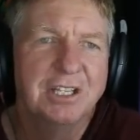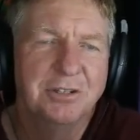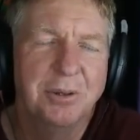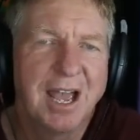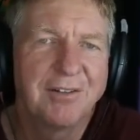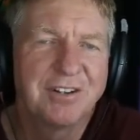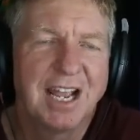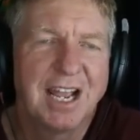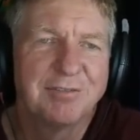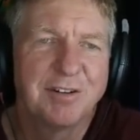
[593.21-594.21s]
You have to
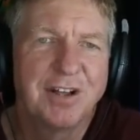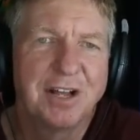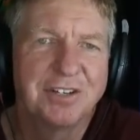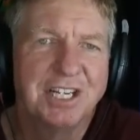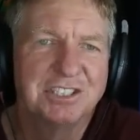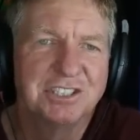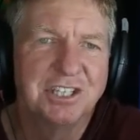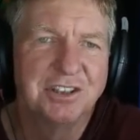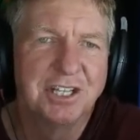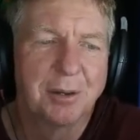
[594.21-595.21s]
have a foundation
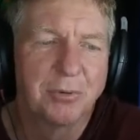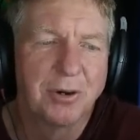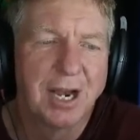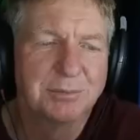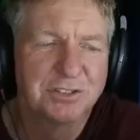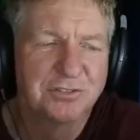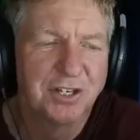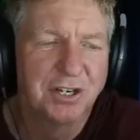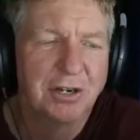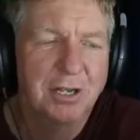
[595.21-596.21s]
in the upper
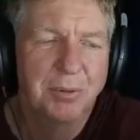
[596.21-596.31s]
atmosphere,